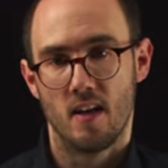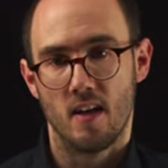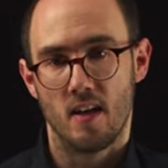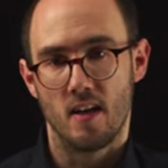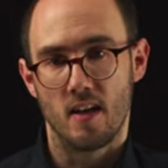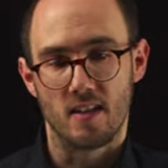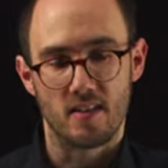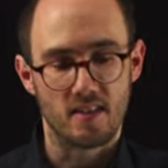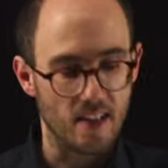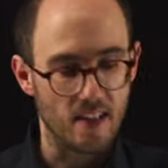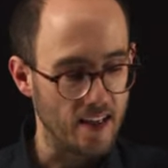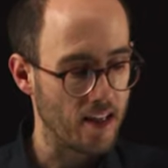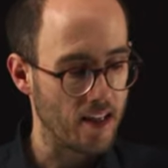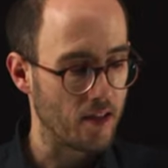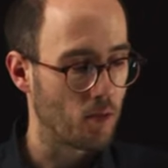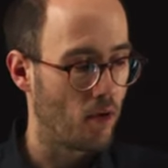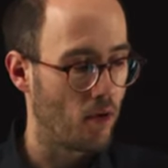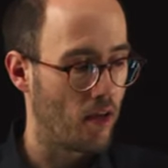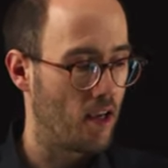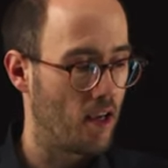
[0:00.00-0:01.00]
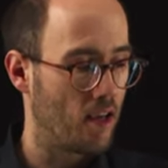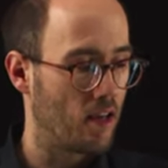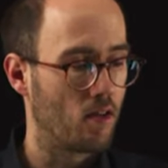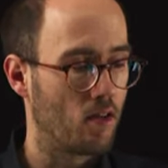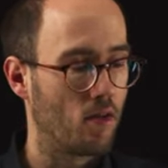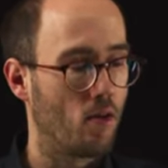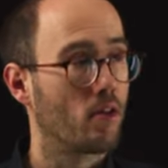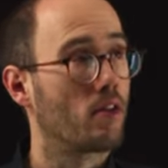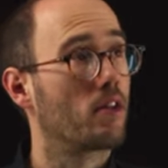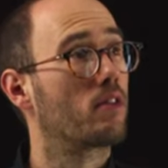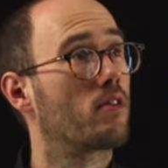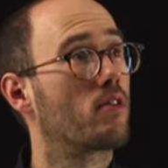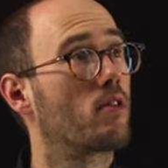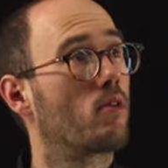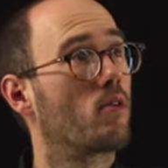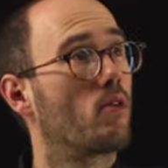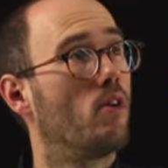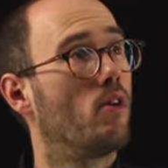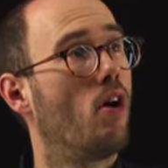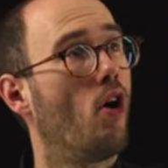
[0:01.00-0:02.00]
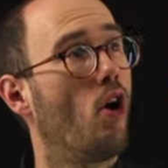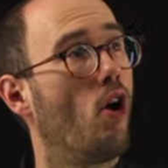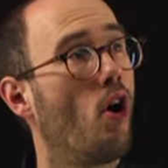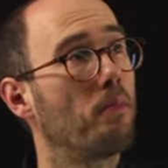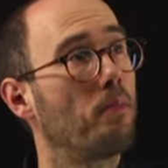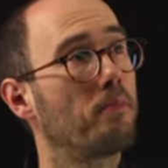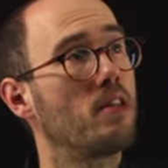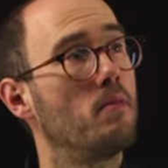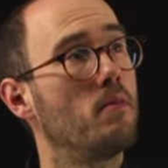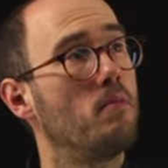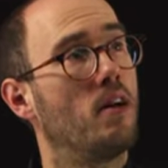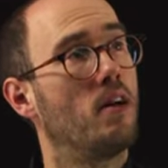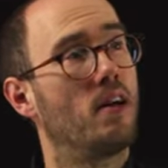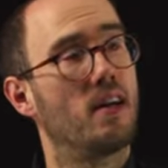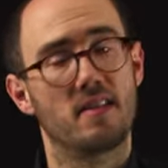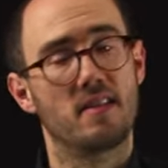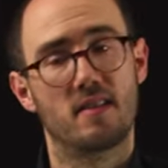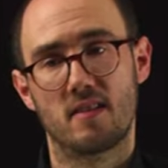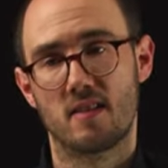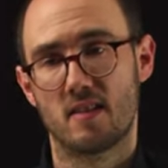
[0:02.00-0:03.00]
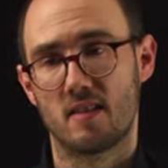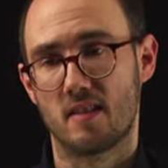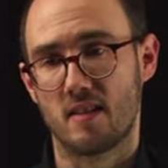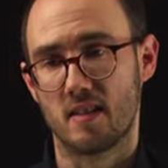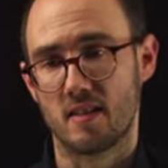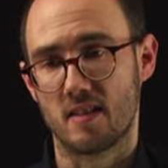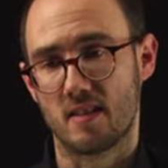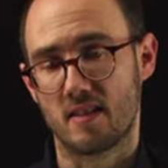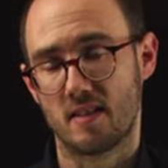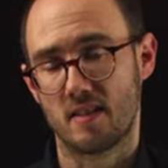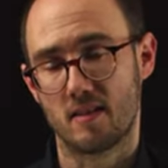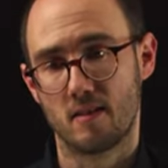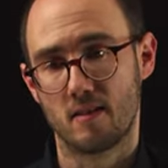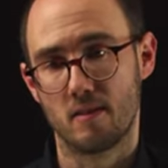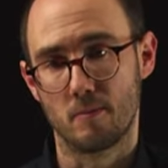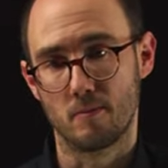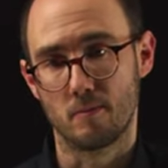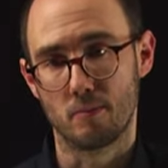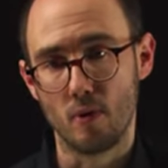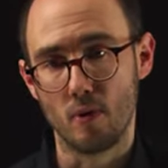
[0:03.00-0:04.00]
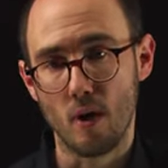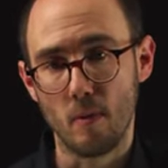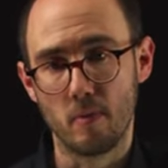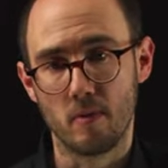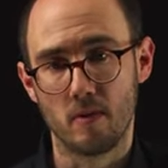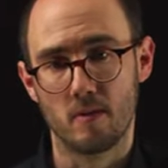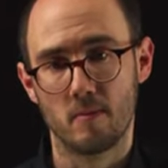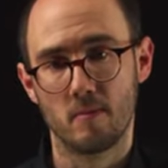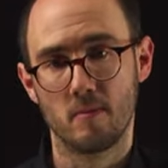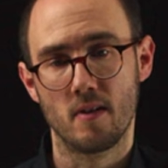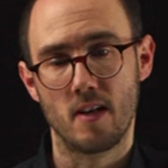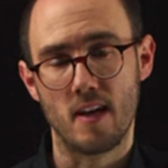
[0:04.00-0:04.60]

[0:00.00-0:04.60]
A standard way in order to optimize this problem,